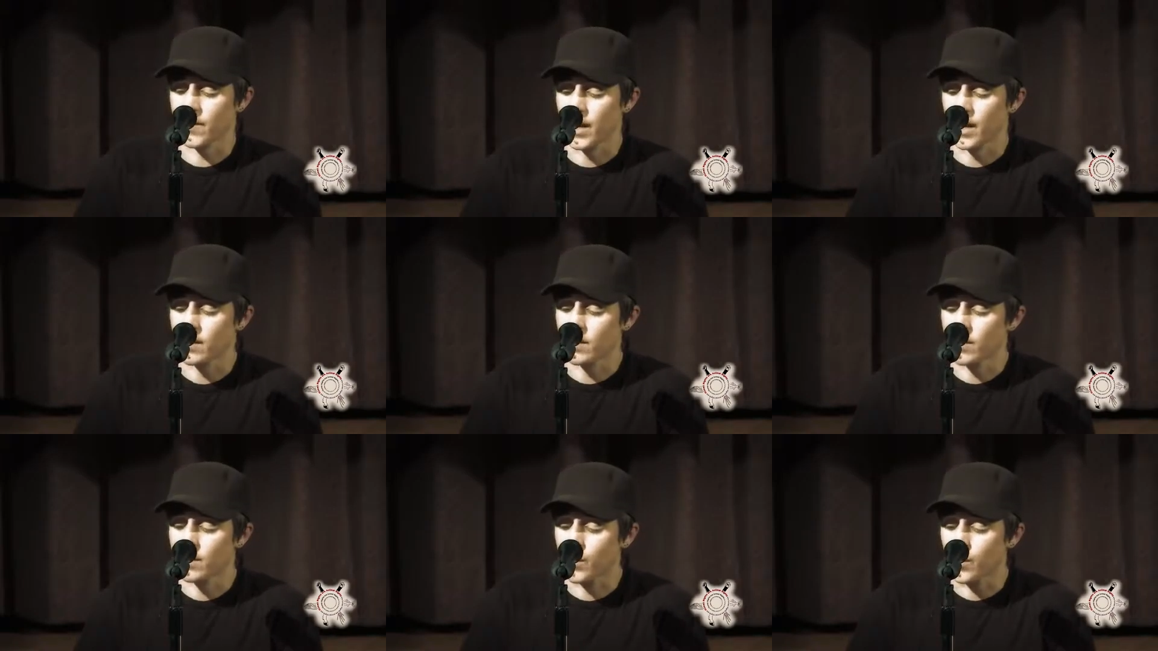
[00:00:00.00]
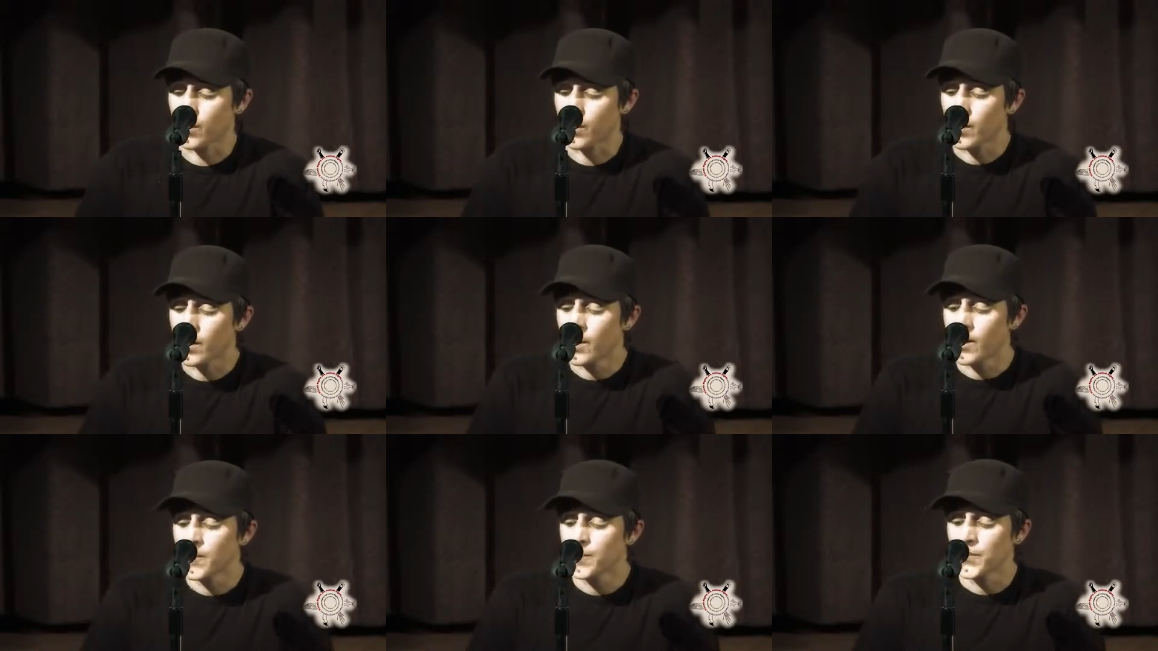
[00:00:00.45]
of that.
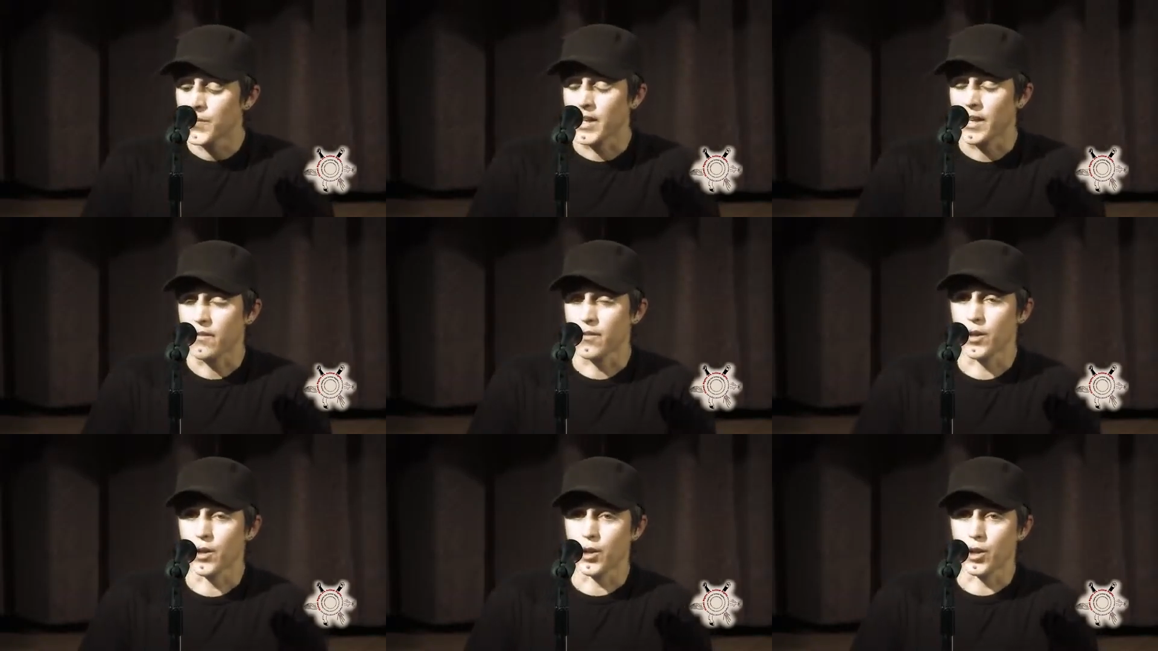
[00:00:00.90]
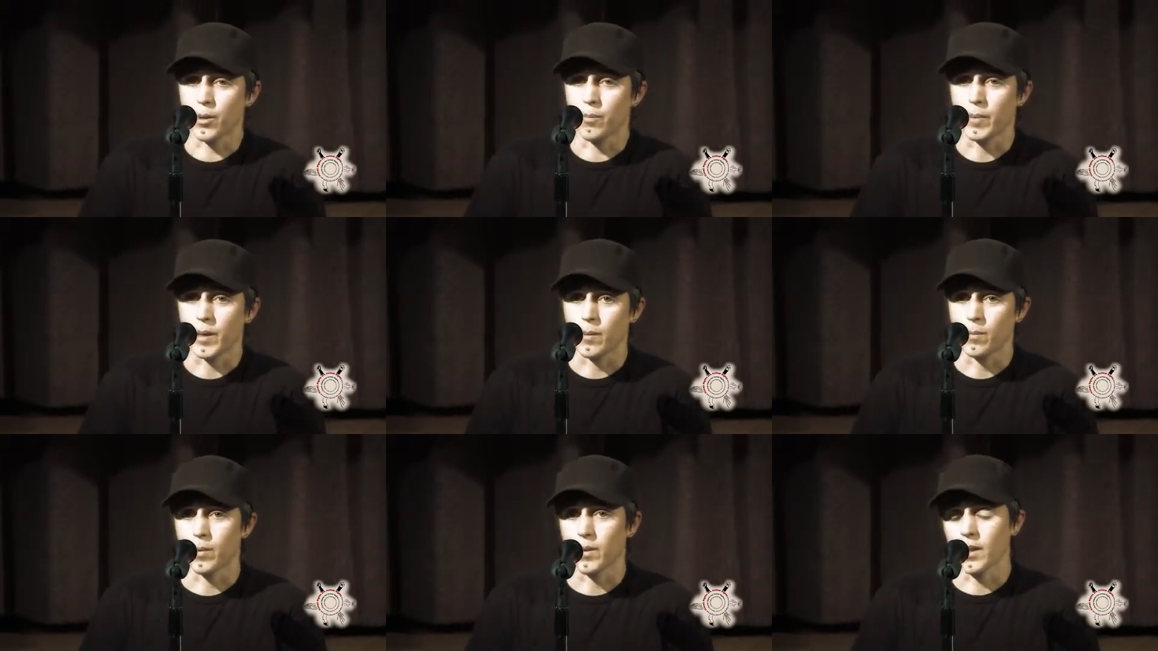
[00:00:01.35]
So you have the
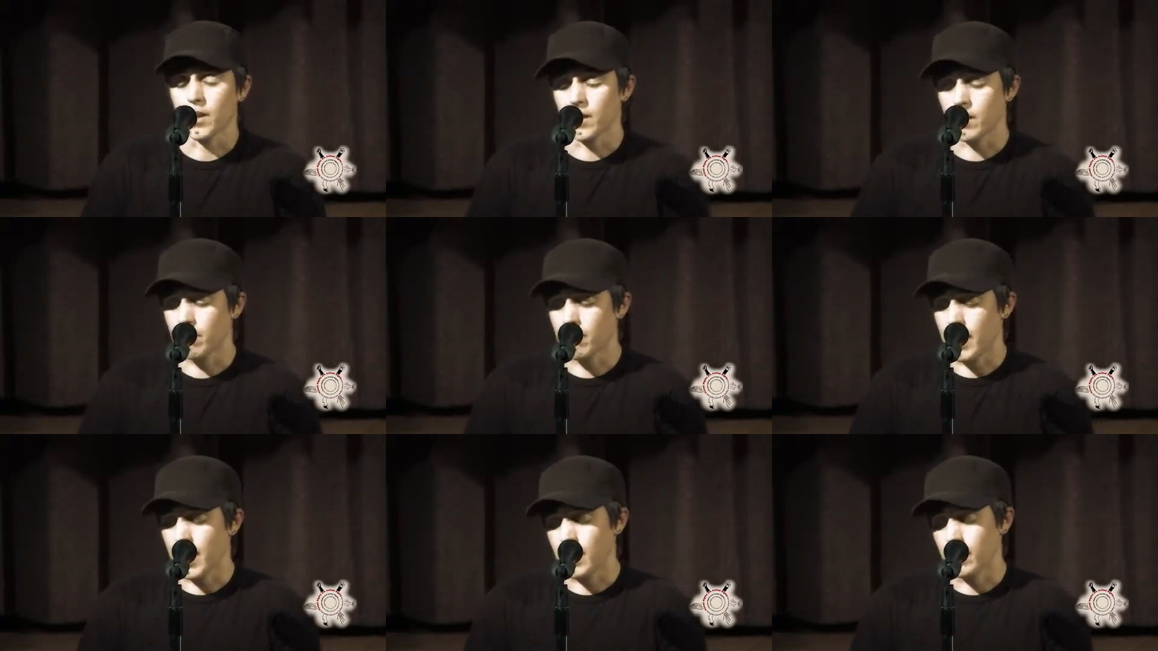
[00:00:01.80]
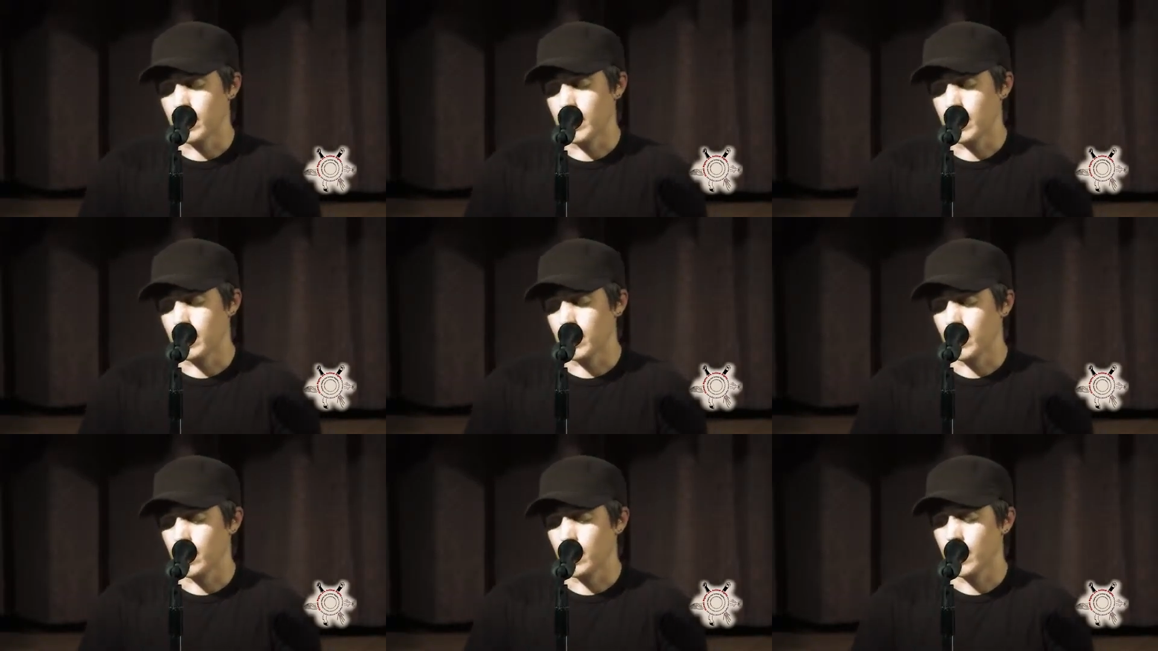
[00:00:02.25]
good people and the bad
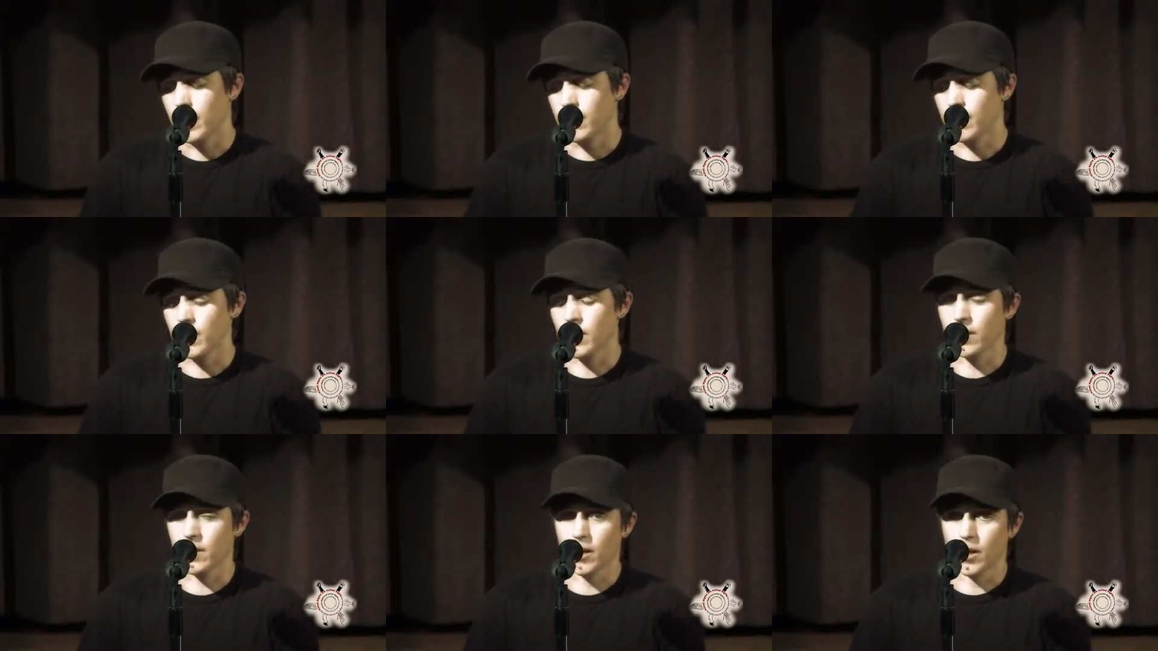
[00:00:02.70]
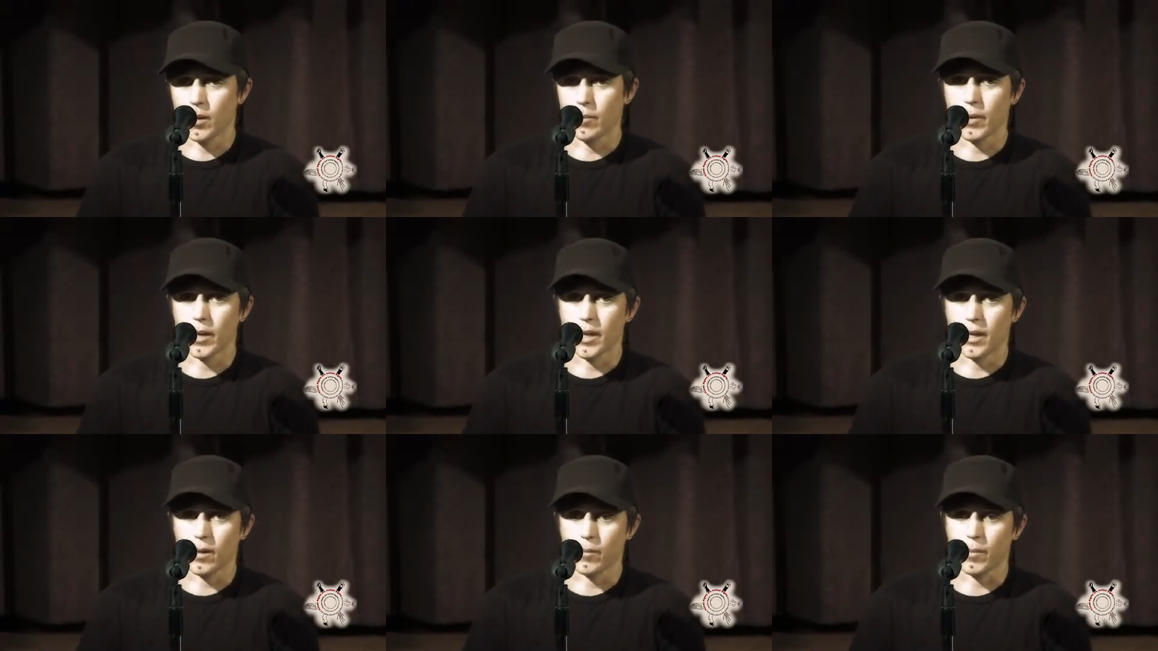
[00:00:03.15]
people. You have the
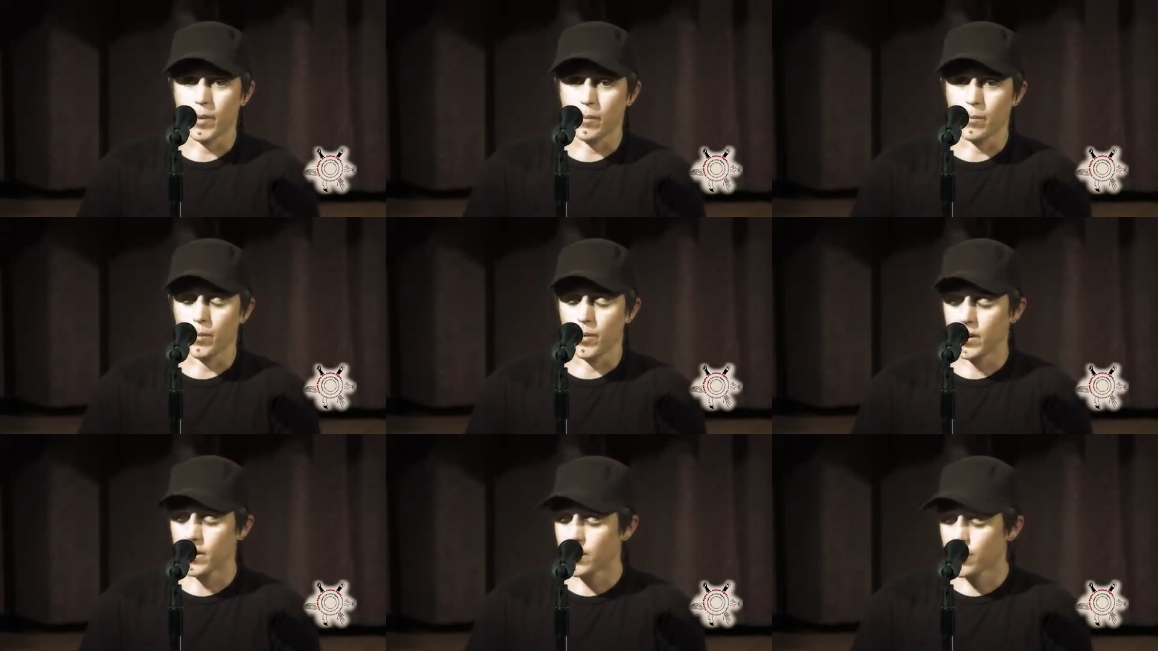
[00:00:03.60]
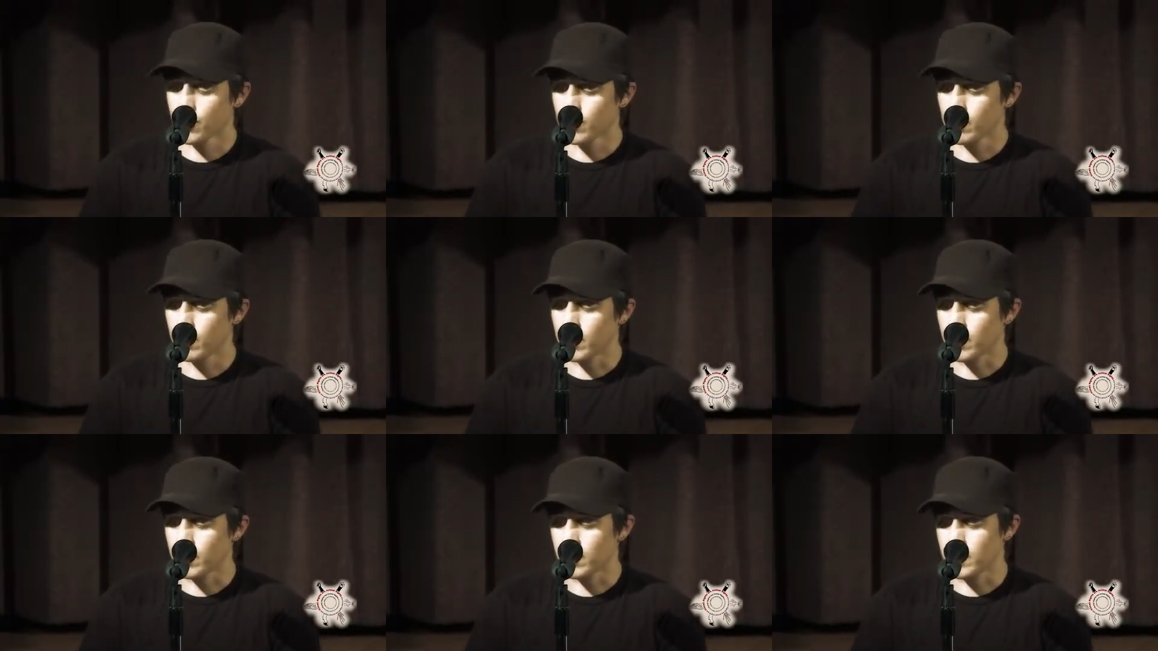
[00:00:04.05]
law-abiding people and the
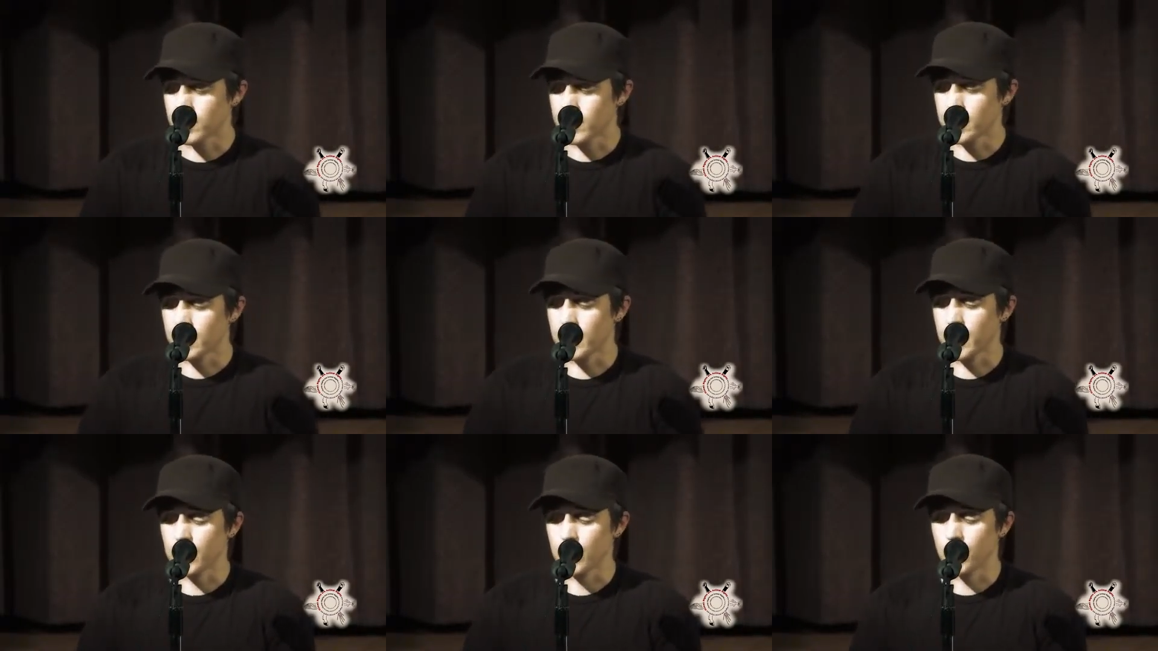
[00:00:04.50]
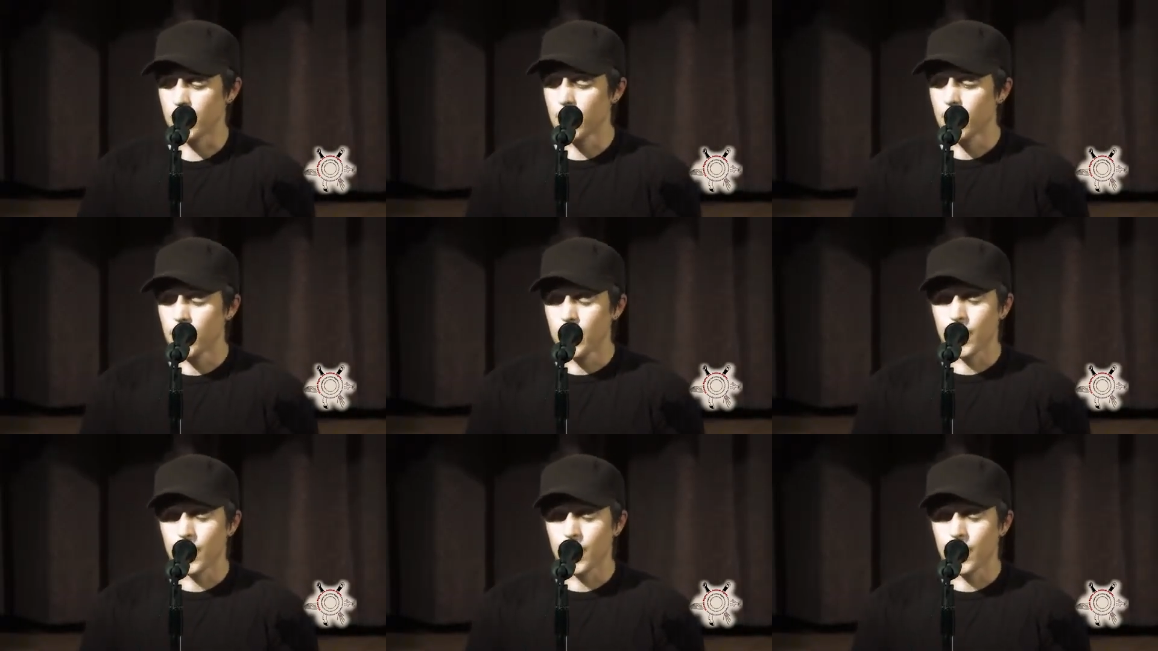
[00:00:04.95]
criminals. And then,